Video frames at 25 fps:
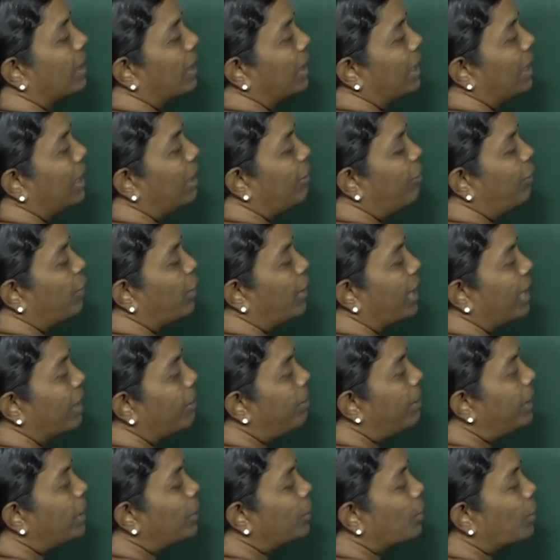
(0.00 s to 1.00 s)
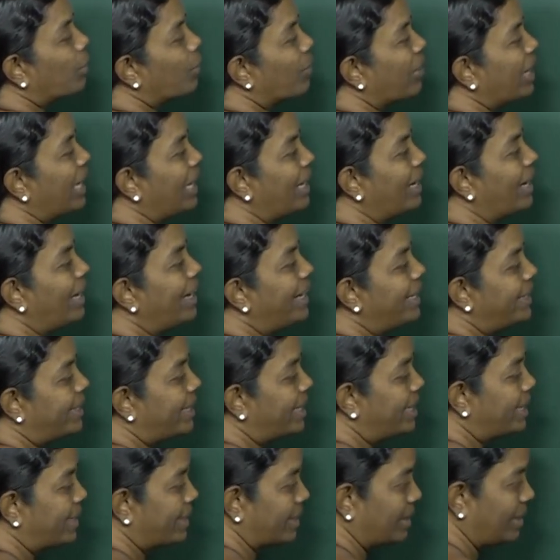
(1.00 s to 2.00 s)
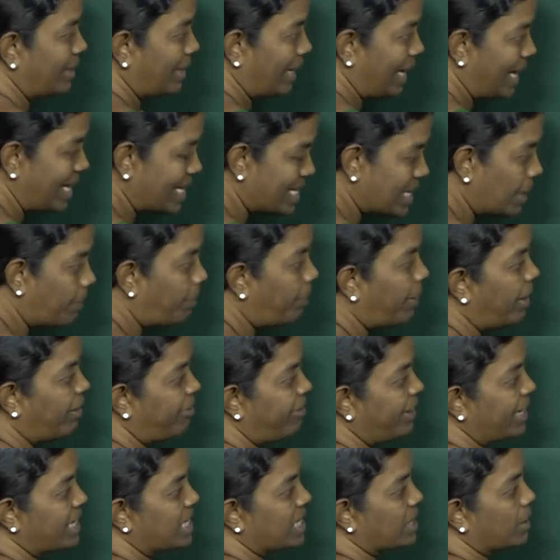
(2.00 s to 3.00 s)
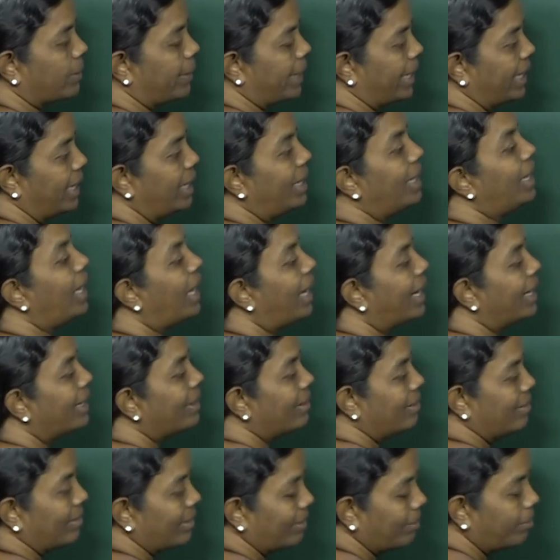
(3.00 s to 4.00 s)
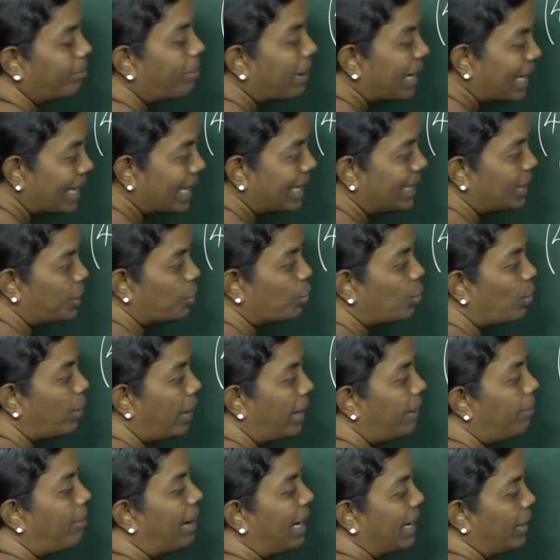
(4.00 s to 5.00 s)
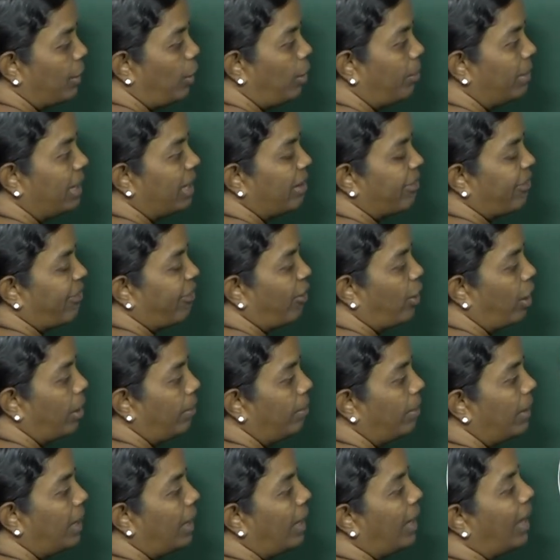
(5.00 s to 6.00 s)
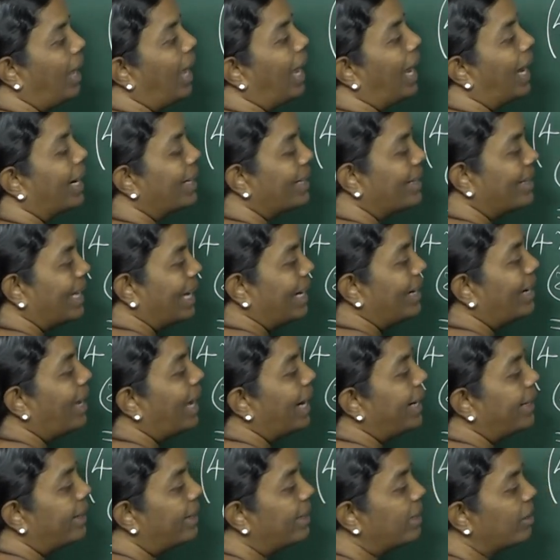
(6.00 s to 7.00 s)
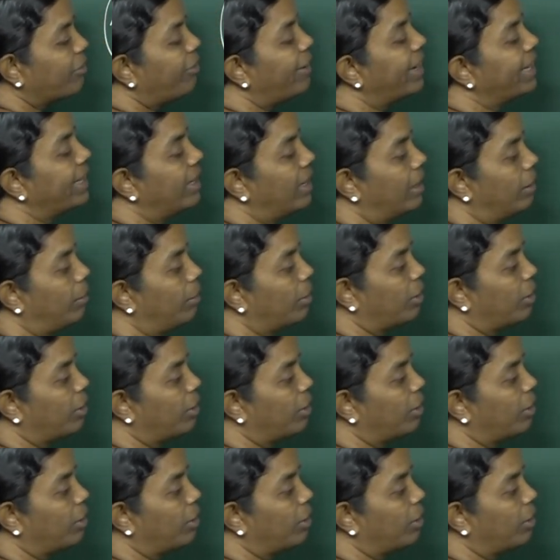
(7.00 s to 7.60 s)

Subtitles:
if you're able to rewrite it as a perfect square and bring it to a binomial form and then identify the number